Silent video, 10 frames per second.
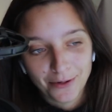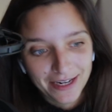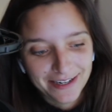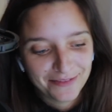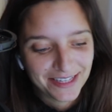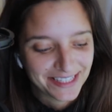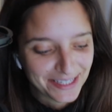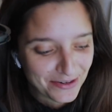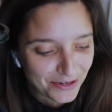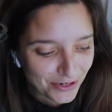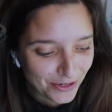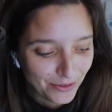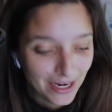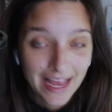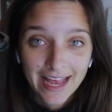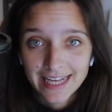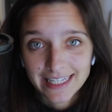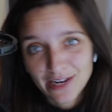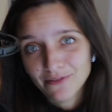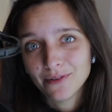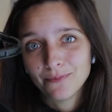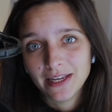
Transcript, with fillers: screen if this is not true, has never